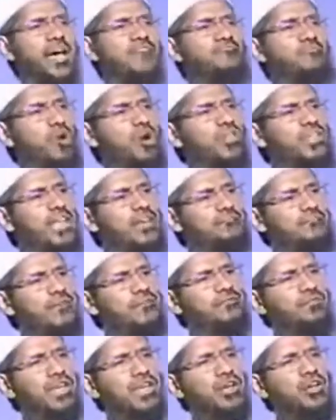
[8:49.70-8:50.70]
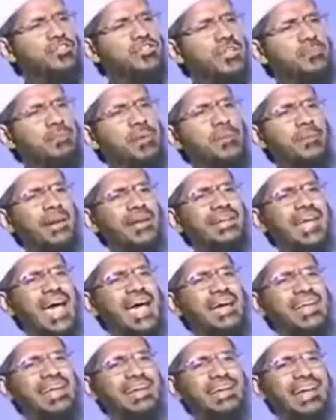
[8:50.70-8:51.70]
If more than 50 innocent people
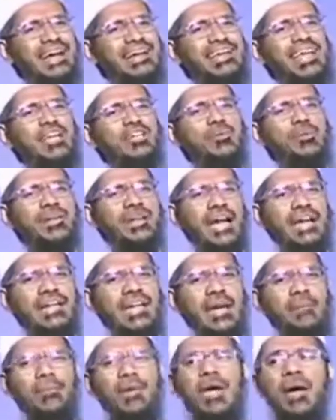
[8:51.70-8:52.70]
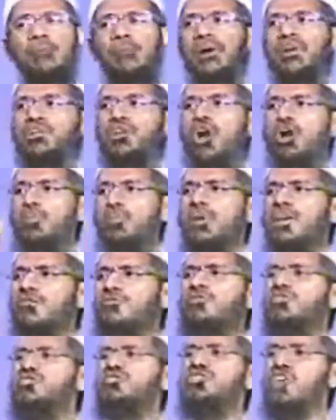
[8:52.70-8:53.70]
died in London, it has to be condemned. But don't put a
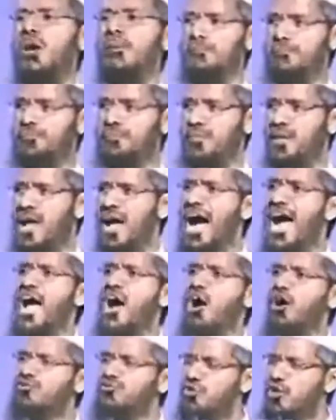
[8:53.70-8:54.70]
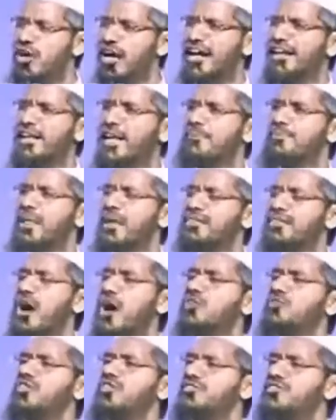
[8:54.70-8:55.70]
full stop. I also condemn that
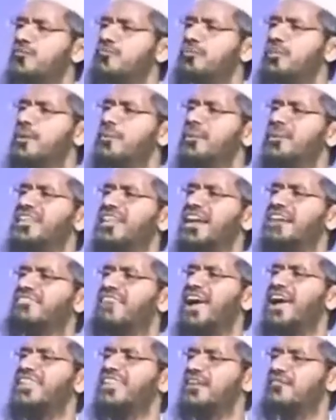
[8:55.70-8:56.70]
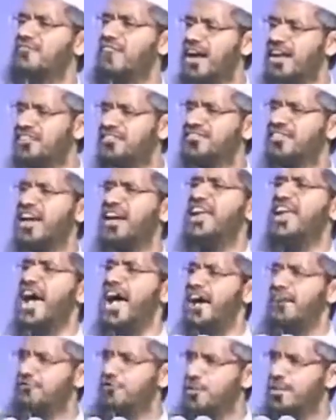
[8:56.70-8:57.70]
thousands of people that have died in Afghanistan
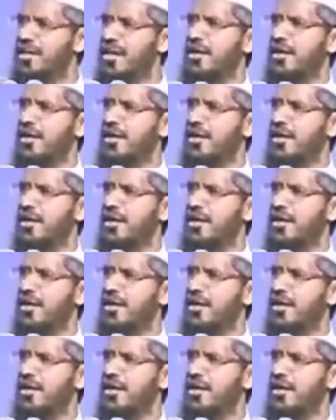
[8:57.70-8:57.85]
have to be